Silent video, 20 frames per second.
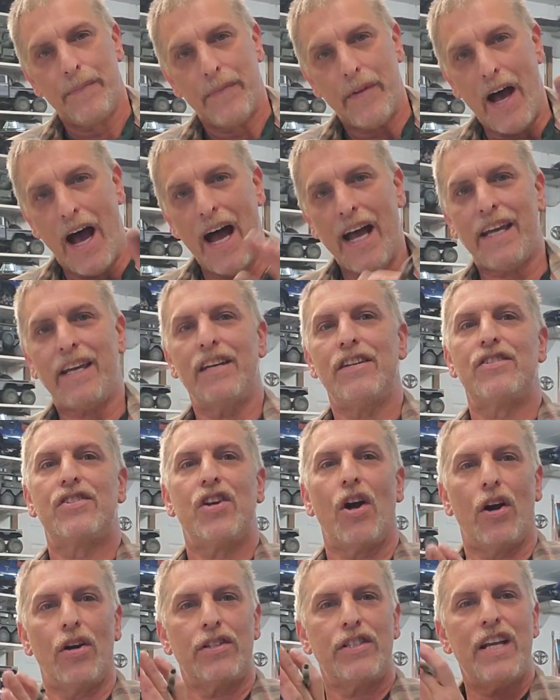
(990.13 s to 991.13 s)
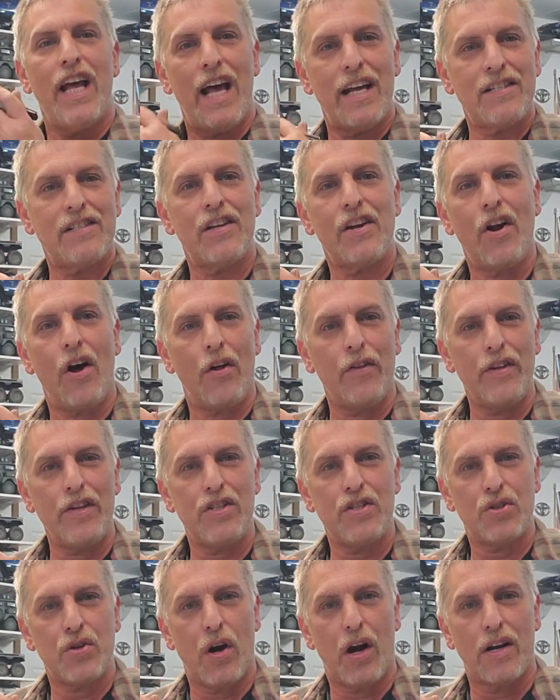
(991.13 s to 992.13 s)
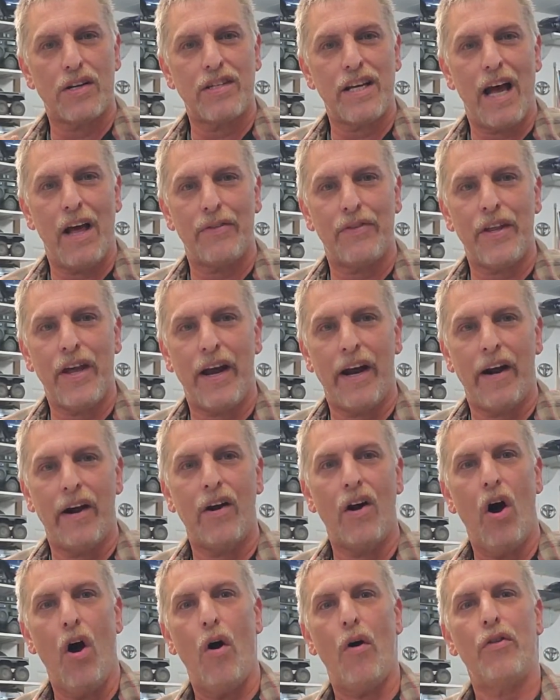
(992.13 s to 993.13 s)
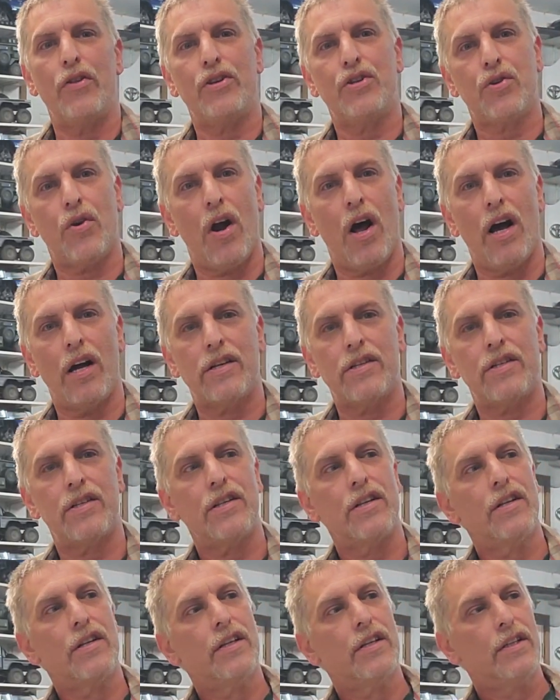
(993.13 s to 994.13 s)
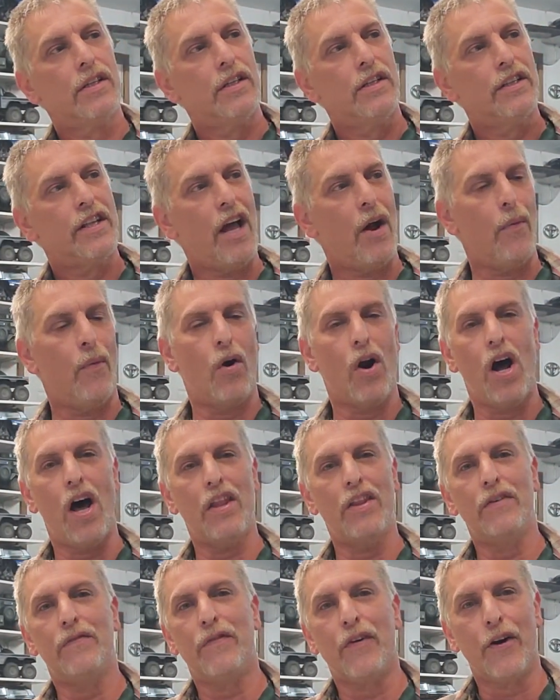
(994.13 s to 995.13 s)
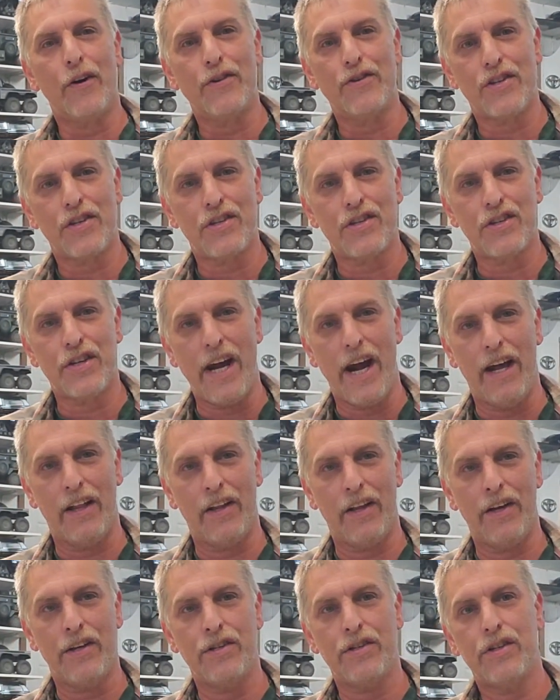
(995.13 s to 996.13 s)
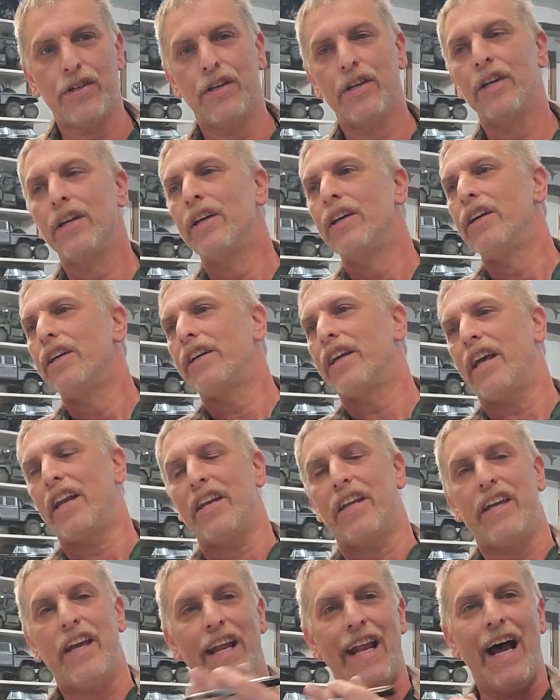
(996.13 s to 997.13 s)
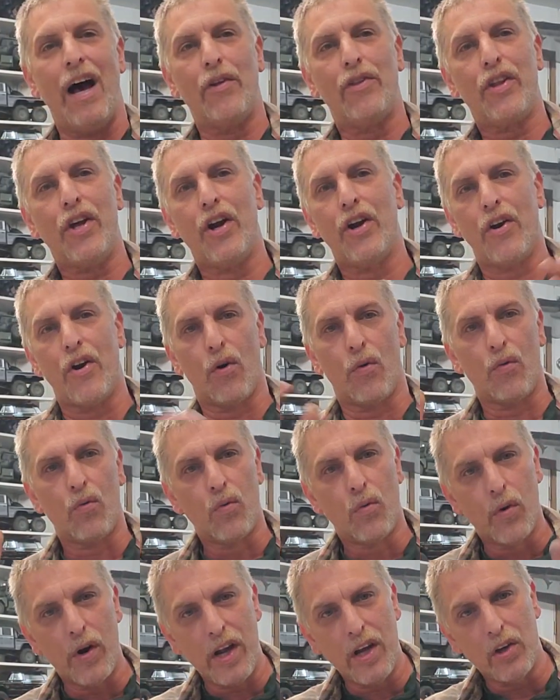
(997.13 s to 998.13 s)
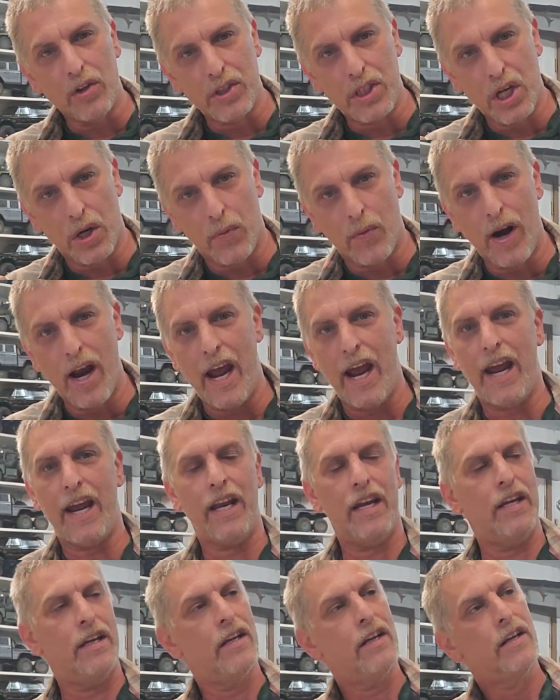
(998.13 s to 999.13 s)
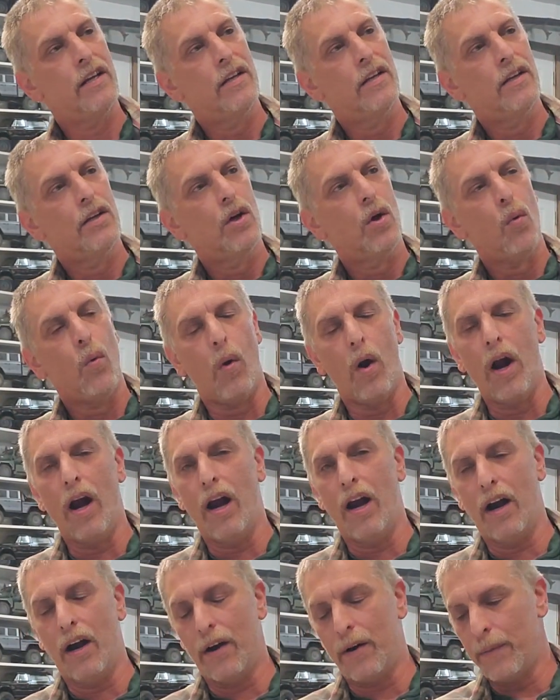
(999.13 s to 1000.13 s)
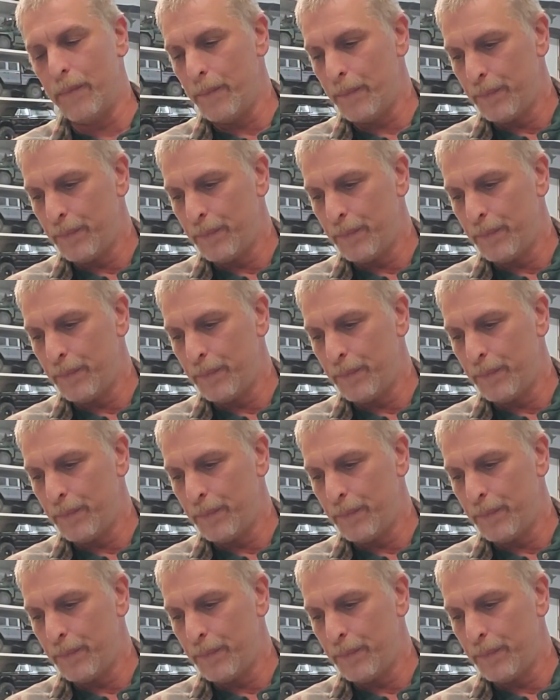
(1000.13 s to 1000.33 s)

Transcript: I can start testing all these trucks out there. All the trucks that were on the Versus Challenge can get out there to real terrain where